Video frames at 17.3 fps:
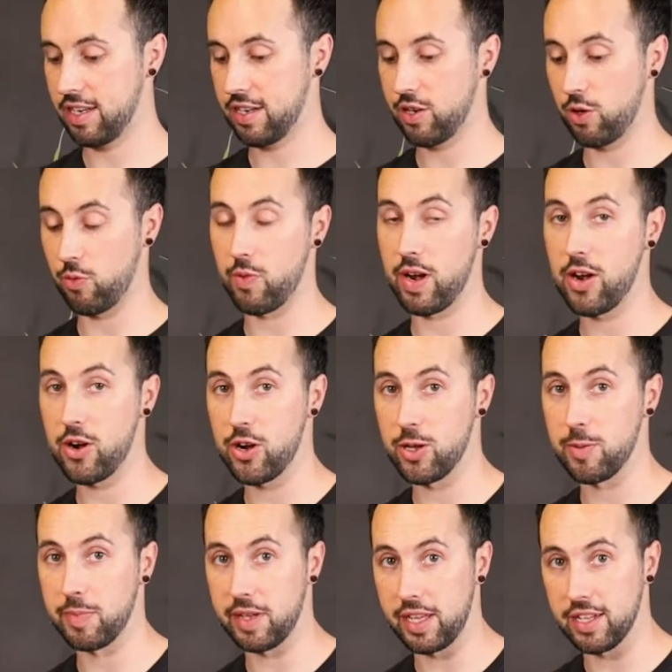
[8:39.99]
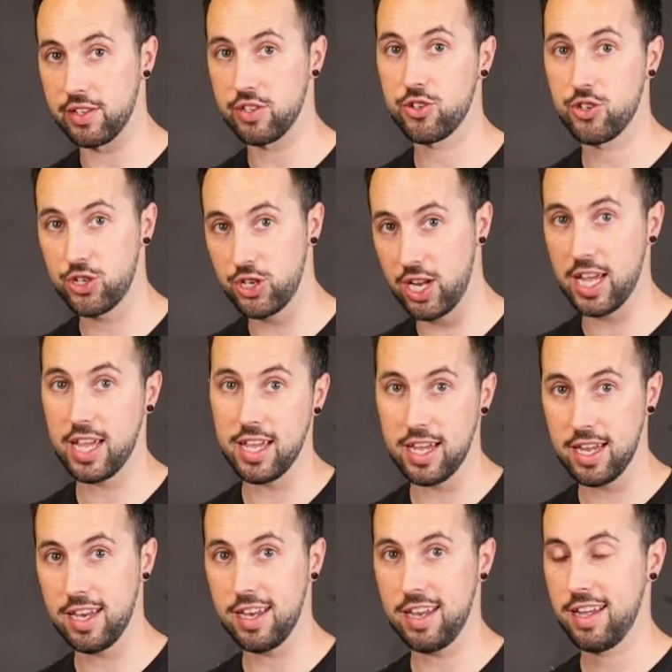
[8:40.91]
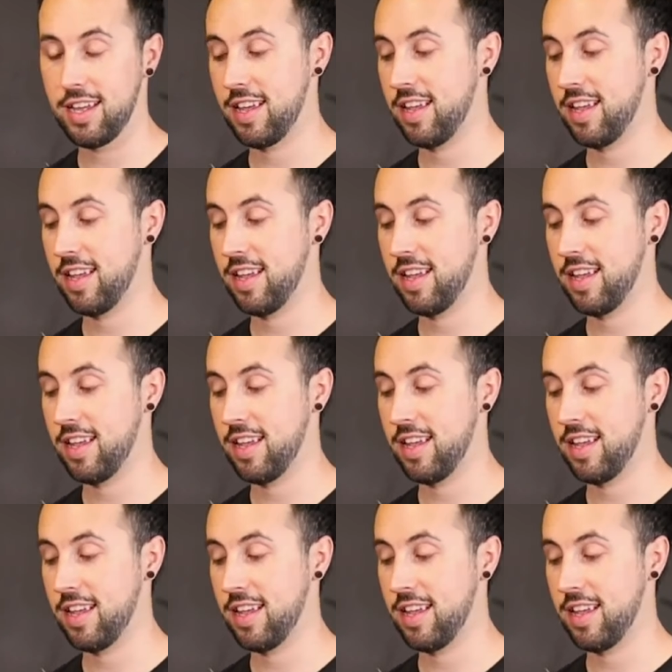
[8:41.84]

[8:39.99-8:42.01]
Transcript: terrarium gets shaken,